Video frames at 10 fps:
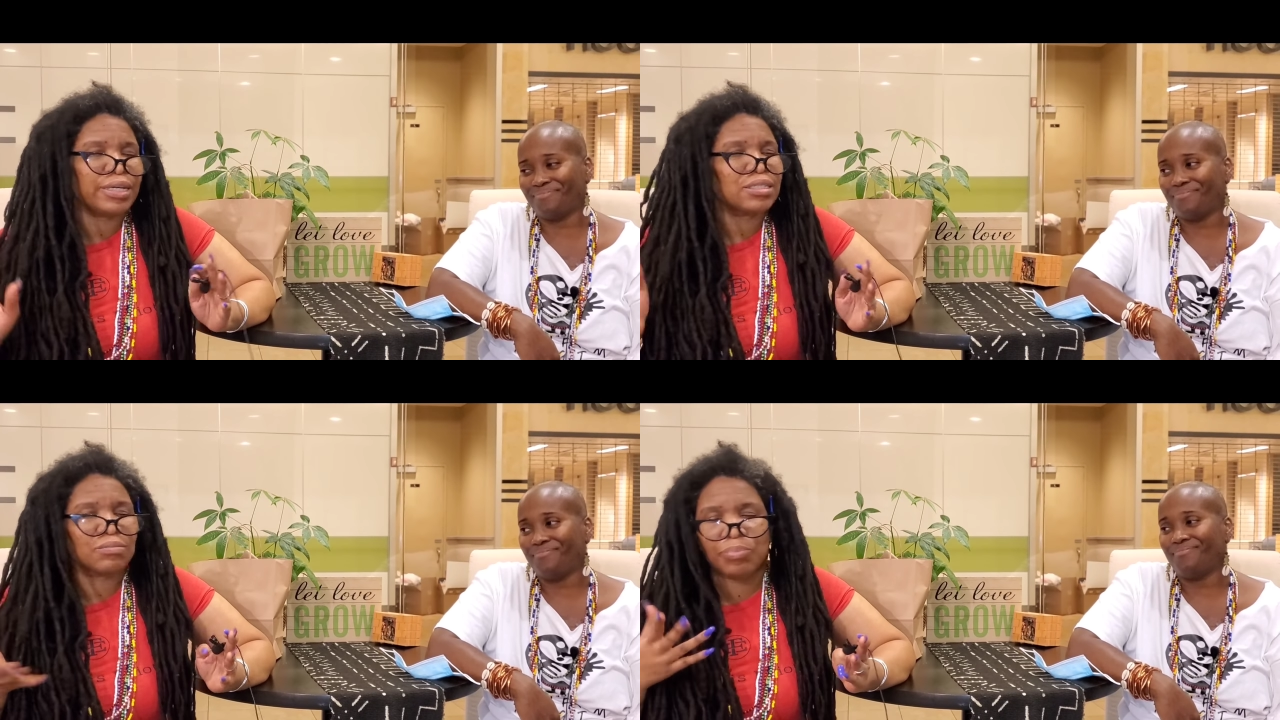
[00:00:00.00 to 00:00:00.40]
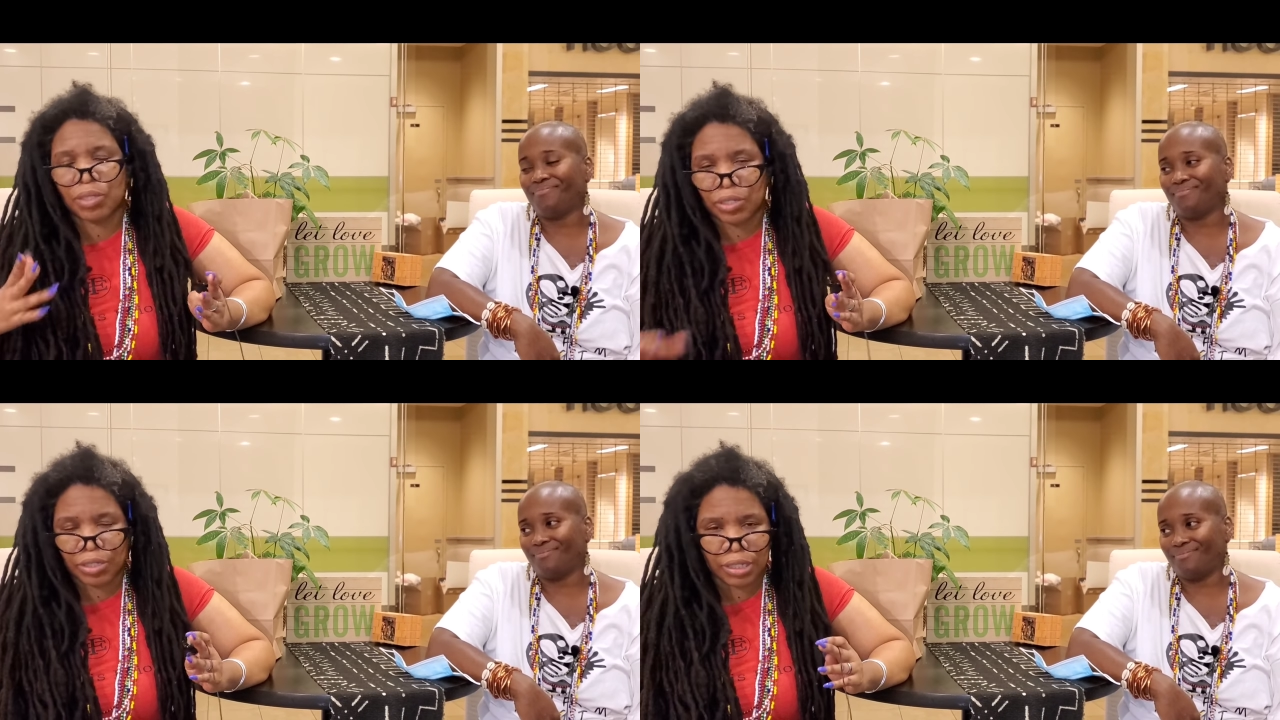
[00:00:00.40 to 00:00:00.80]
Speaker 1: Just book
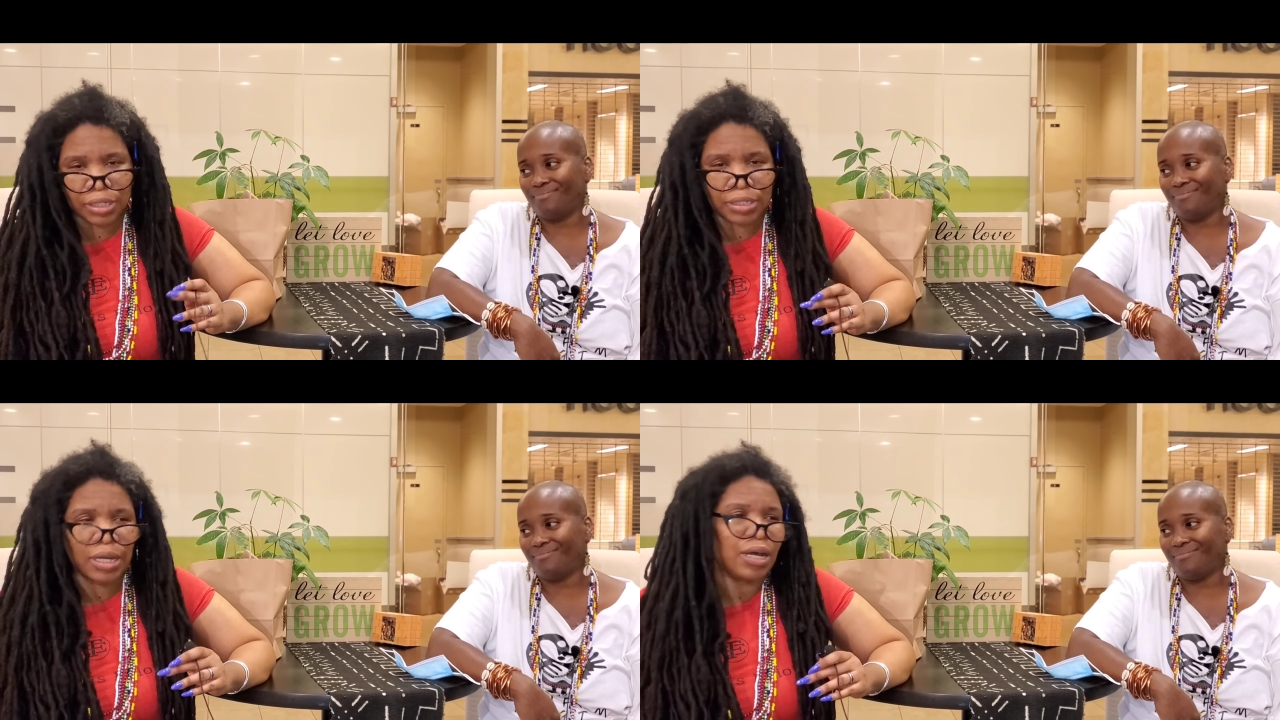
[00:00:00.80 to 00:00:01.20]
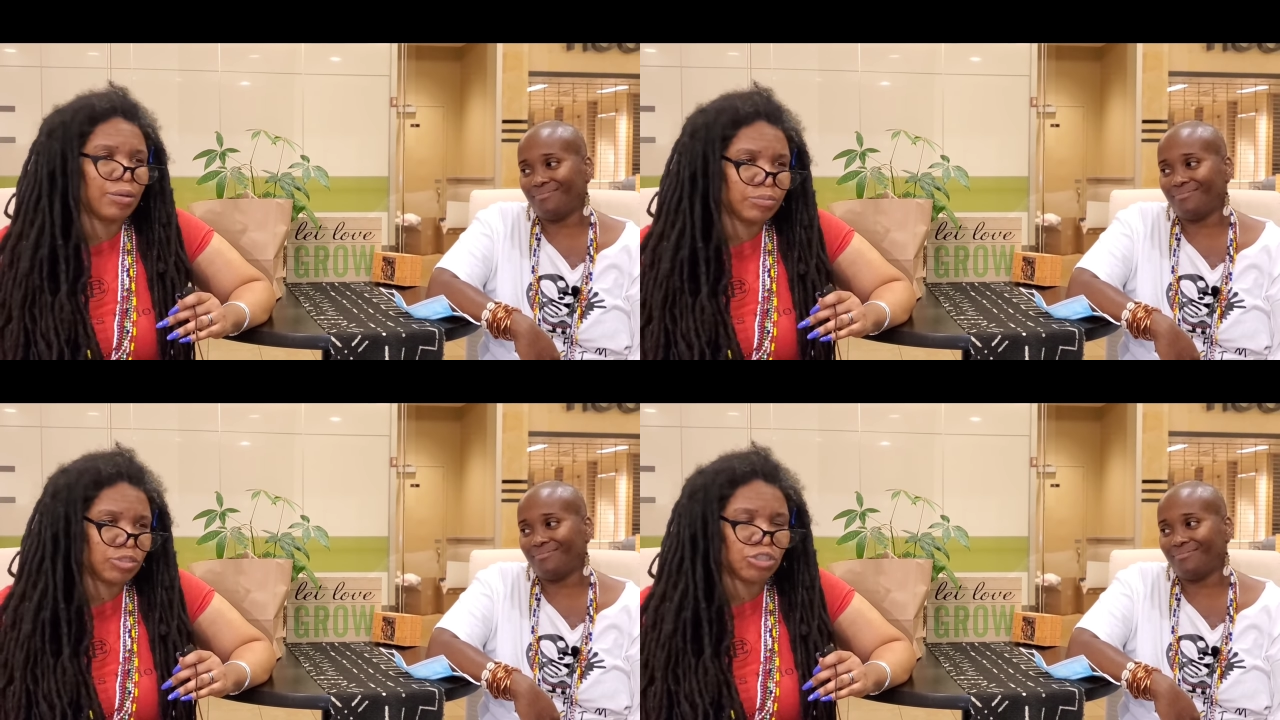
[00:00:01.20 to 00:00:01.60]
her.
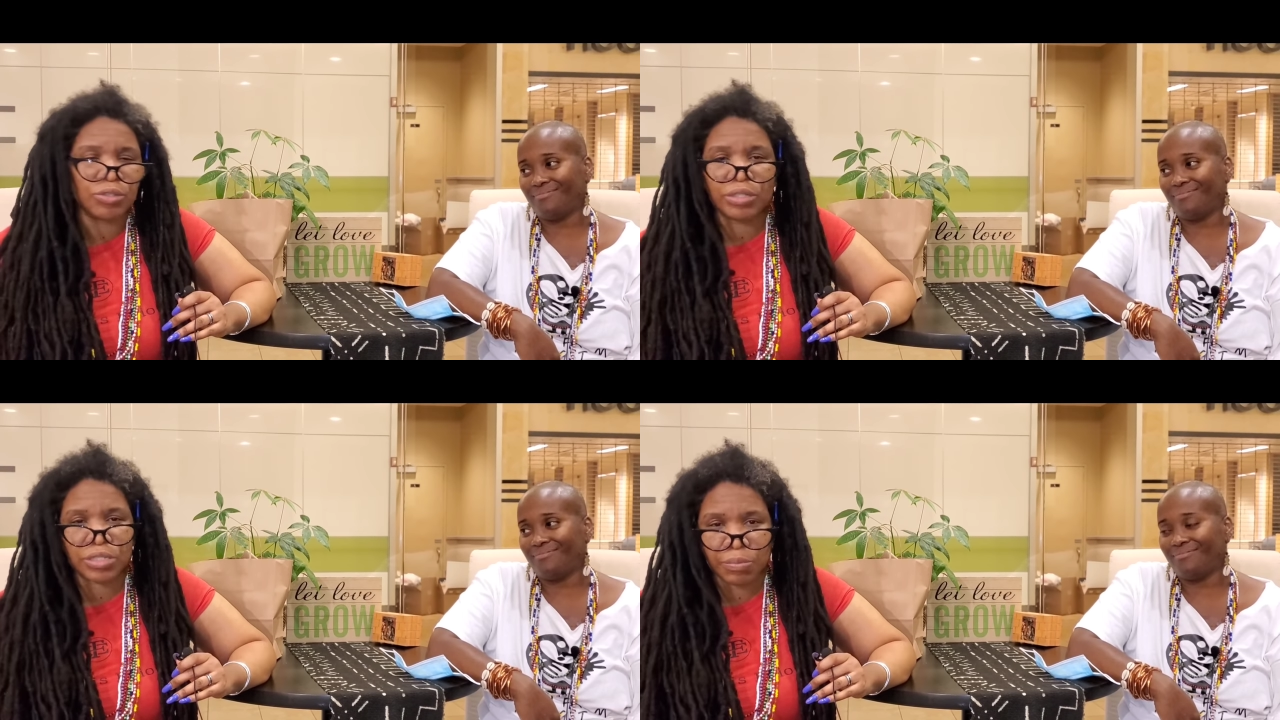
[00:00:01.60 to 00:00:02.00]
Come, show your